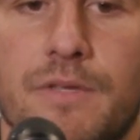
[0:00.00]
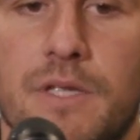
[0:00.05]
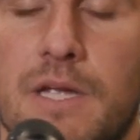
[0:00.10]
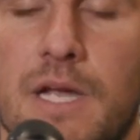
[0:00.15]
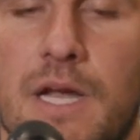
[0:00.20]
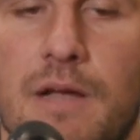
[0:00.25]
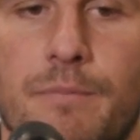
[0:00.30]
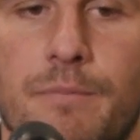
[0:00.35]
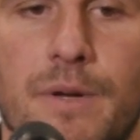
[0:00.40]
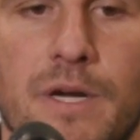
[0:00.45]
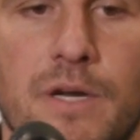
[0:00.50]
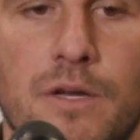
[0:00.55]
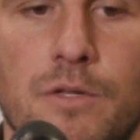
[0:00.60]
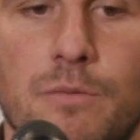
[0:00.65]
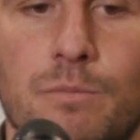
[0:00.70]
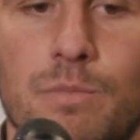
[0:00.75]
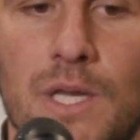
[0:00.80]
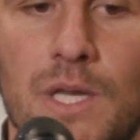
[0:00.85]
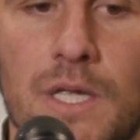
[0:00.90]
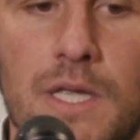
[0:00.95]
They have very
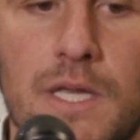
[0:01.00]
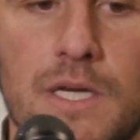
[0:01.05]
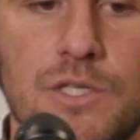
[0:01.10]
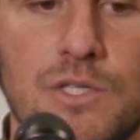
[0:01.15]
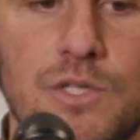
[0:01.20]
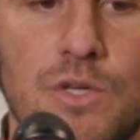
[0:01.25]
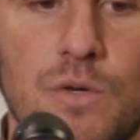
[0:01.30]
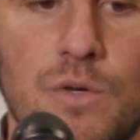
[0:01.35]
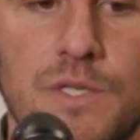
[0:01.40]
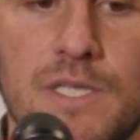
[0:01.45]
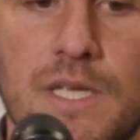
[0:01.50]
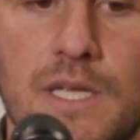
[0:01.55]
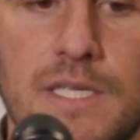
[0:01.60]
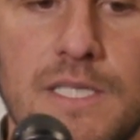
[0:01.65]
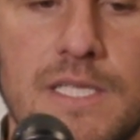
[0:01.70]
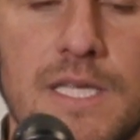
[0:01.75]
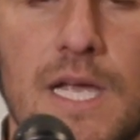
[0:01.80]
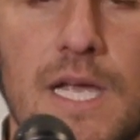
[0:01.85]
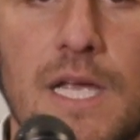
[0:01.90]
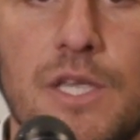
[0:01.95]
good players. So it's
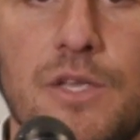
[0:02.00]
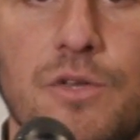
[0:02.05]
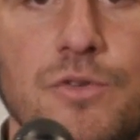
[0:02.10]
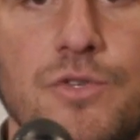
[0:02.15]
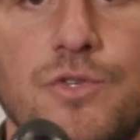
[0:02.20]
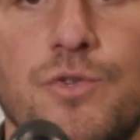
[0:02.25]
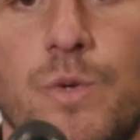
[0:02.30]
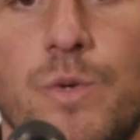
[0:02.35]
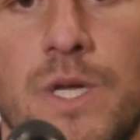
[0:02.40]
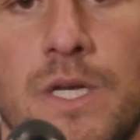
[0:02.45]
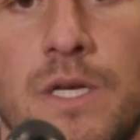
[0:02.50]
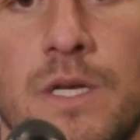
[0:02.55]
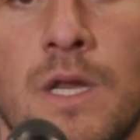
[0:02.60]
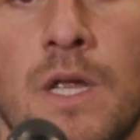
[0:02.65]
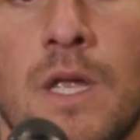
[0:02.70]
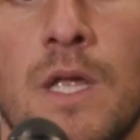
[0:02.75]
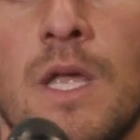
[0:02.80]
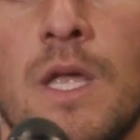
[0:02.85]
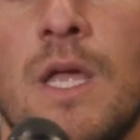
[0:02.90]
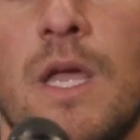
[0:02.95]
a huge win.
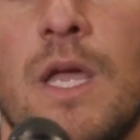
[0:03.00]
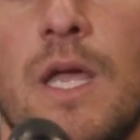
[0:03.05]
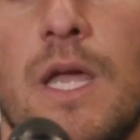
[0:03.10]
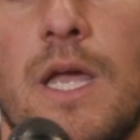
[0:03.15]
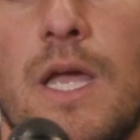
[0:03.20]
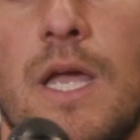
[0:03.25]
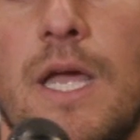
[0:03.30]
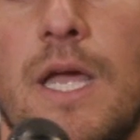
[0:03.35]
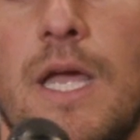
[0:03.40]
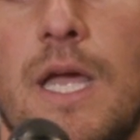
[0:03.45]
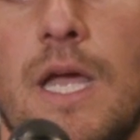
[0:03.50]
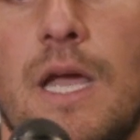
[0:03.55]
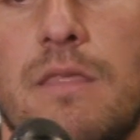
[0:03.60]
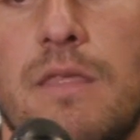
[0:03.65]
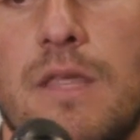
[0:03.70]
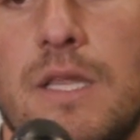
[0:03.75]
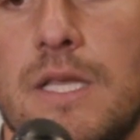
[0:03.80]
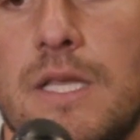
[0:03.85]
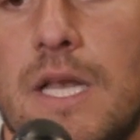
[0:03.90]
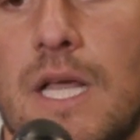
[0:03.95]
I
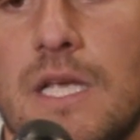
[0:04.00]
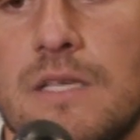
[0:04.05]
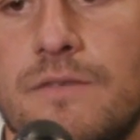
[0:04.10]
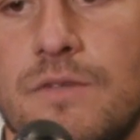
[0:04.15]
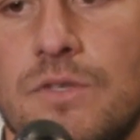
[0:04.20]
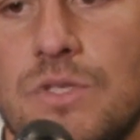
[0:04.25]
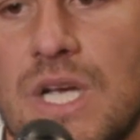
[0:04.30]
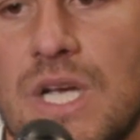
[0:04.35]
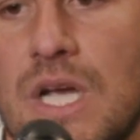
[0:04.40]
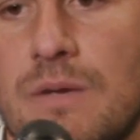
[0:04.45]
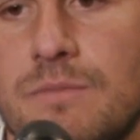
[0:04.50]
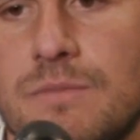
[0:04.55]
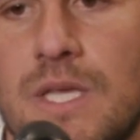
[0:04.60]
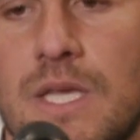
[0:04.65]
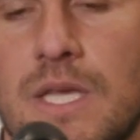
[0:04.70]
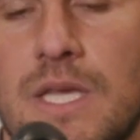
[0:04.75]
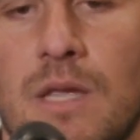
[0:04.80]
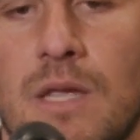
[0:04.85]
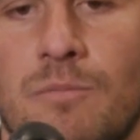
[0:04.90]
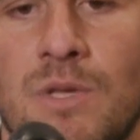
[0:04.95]
think the last few times
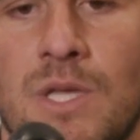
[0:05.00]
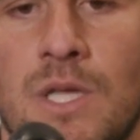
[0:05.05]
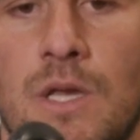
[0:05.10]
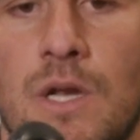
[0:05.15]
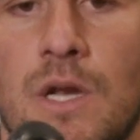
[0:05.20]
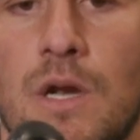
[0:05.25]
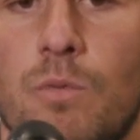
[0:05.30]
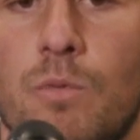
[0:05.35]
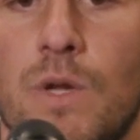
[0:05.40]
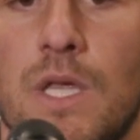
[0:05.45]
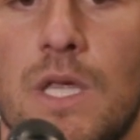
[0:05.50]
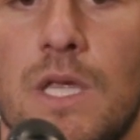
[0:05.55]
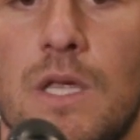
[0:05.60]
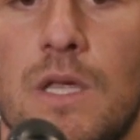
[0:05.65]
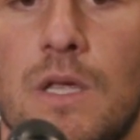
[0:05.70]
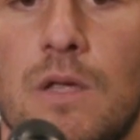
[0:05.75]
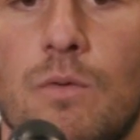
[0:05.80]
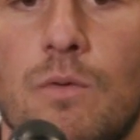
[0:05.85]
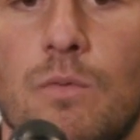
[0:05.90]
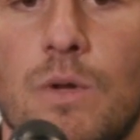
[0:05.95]
they came here,
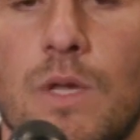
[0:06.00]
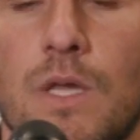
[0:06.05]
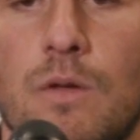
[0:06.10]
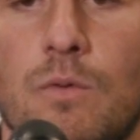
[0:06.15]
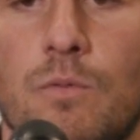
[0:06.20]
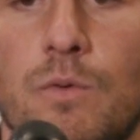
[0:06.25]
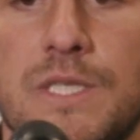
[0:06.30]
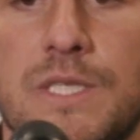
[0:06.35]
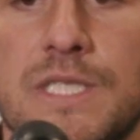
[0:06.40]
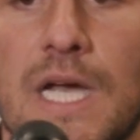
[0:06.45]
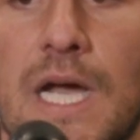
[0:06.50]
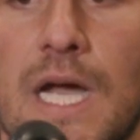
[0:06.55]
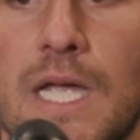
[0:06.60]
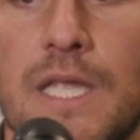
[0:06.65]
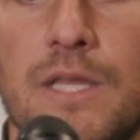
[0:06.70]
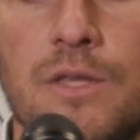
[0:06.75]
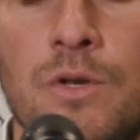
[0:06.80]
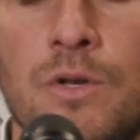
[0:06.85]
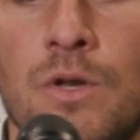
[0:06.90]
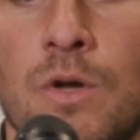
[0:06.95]
we
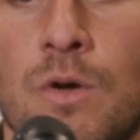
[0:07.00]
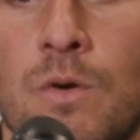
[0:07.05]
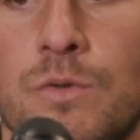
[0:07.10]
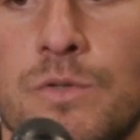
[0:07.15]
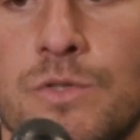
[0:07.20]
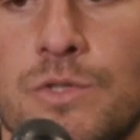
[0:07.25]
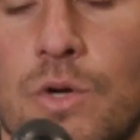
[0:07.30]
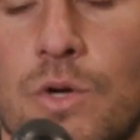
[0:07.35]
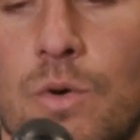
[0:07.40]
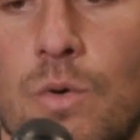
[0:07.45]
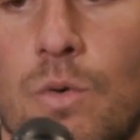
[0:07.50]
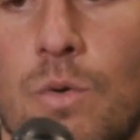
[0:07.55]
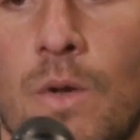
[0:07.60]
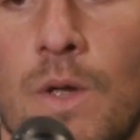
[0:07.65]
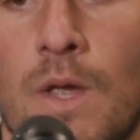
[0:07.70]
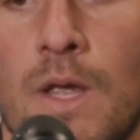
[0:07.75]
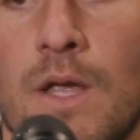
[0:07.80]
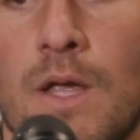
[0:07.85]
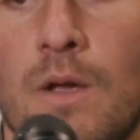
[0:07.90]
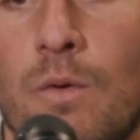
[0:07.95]
tied, you know. So
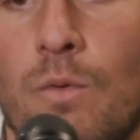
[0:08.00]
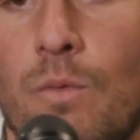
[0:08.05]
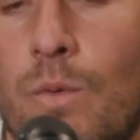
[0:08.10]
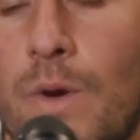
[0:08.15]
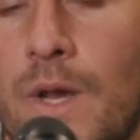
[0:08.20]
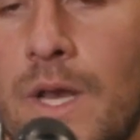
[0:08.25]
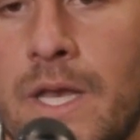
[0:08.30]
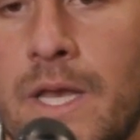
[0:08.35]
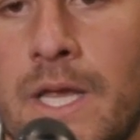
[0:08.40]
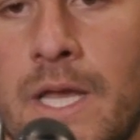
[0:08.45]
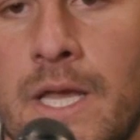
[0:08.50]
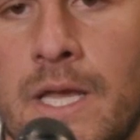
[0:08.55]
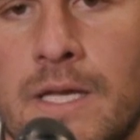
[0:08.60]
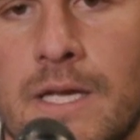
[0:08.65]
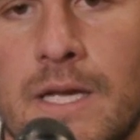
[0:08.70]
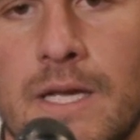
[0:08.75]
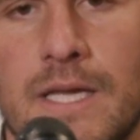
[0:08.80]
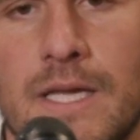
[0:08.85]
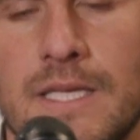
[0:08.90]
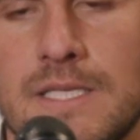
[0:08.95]

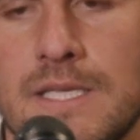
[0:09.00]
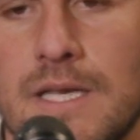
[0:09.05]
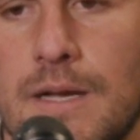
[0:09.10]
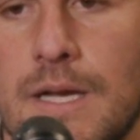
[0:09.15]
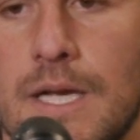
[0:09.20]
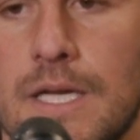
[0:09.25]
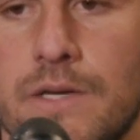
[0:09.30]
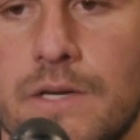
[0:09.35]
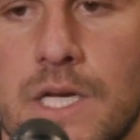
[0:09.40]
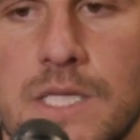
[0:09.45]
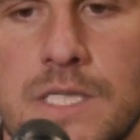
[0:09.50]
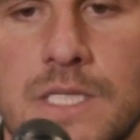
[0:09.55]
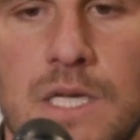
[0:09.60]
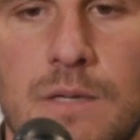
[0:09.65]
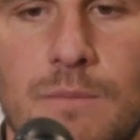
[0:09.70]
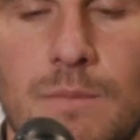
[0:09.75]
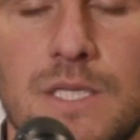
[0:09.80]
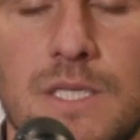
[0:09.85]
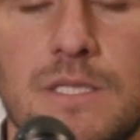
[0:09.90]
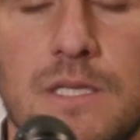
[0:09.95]
winning against a great
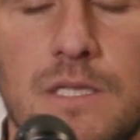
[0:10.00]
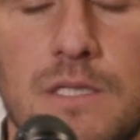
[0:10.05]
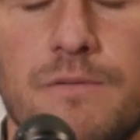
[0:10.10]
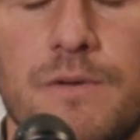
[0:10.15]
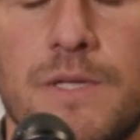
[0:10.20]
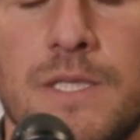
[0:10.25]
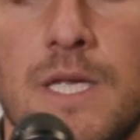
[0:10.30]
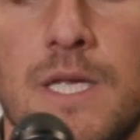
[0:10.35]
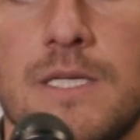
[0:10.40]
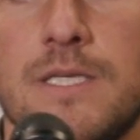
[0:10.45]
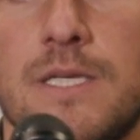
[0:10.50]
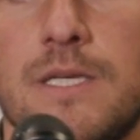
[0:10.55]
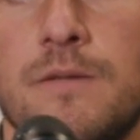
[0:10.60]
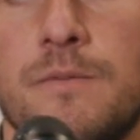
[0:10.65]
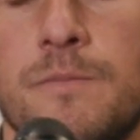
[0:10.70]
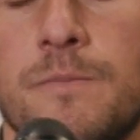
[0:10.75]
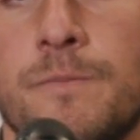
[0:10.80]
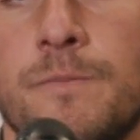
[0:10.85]
team is fantastic.